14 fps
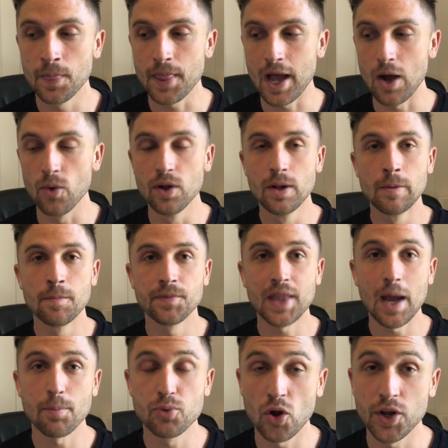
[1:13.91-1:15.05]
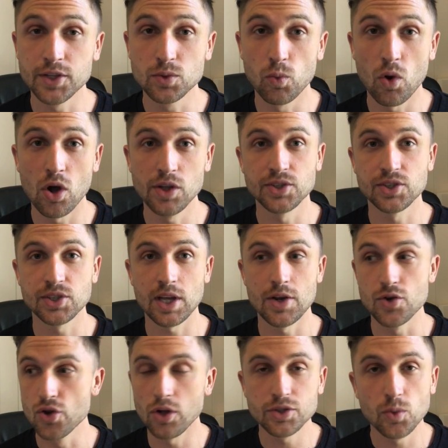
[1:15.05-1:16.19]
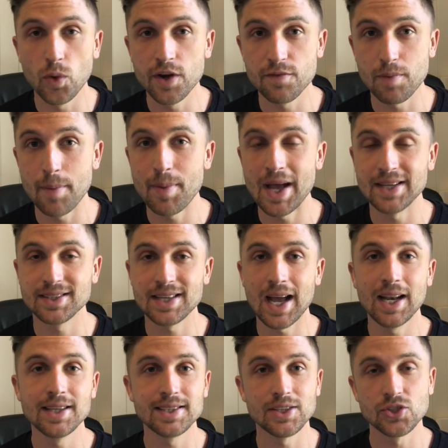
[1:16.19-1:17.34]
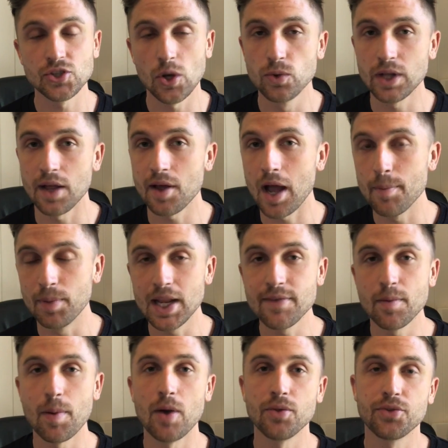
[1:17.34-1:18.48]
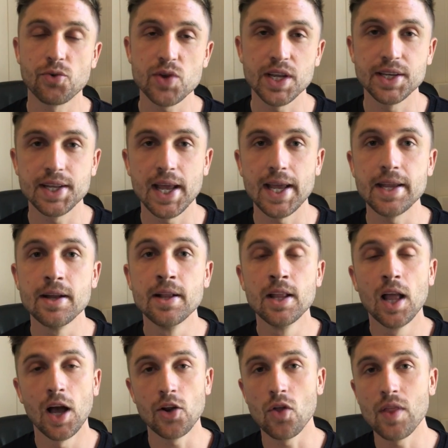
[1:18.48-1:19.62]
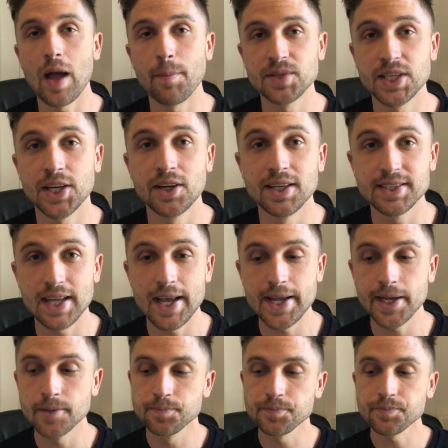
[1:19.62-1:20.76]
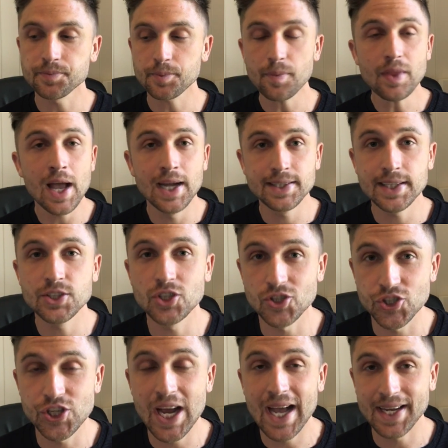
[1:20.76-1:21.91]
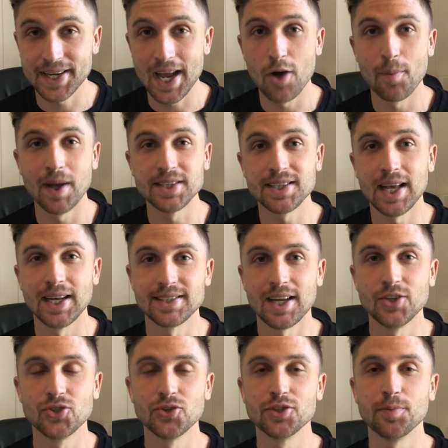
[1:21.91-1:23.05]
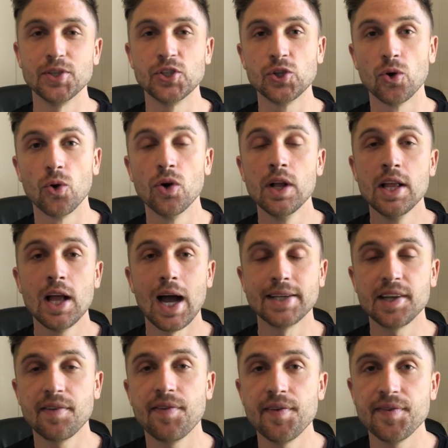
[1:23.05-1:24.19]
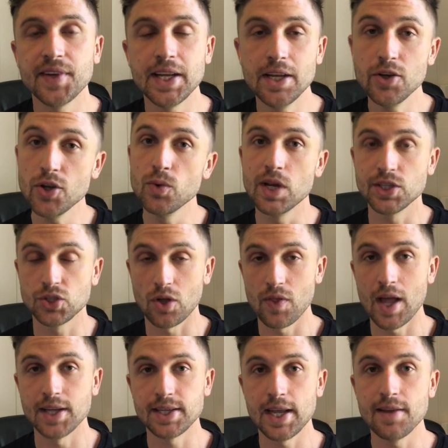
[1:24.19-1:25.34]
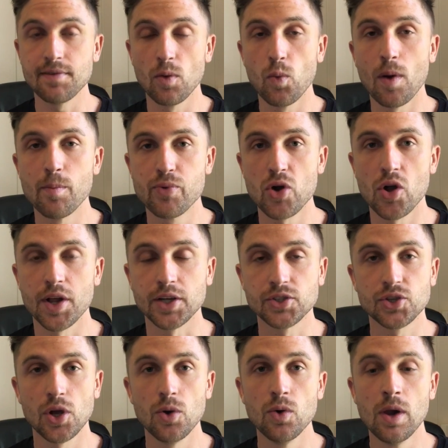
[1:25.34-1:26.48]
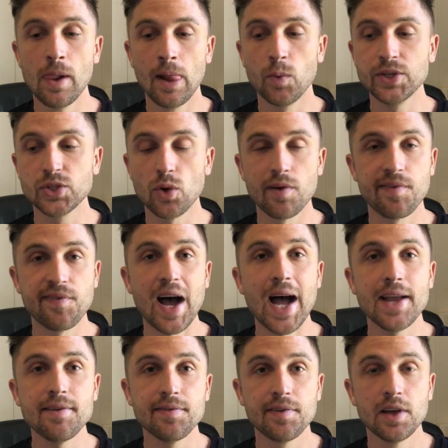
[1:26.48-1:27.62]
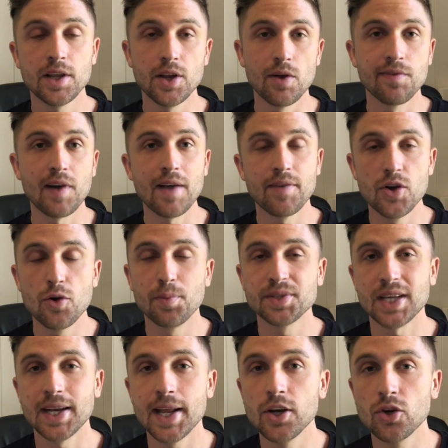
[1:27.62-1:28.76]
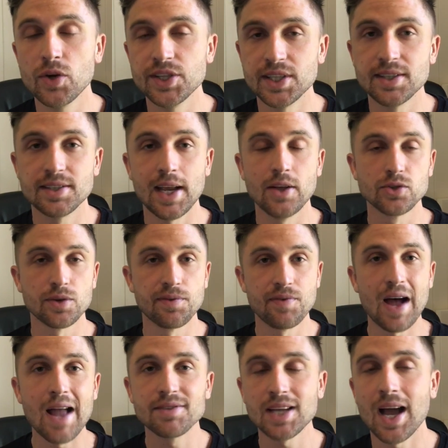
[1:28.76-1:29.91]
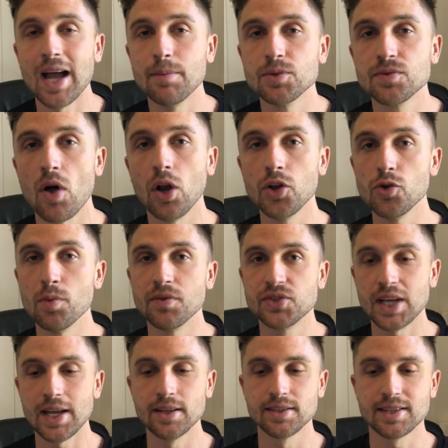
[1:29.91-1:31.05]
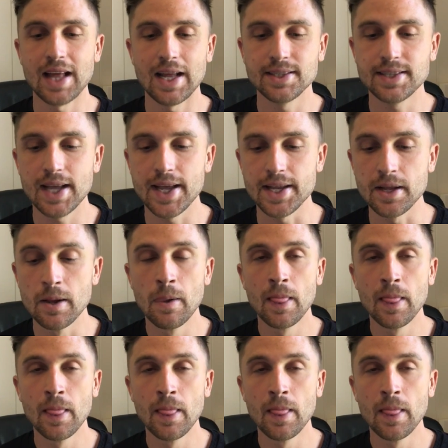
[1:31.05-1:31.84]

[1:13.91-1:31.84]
Now, that product was not one of my best sellers. It sold, I believe, about 3 a day, and on that particular day, I did just check now on my Seller Central to be sure. I did 15 units on that day for one product. So we saw a 500% increase in sales, or 5 times volume of sales that day.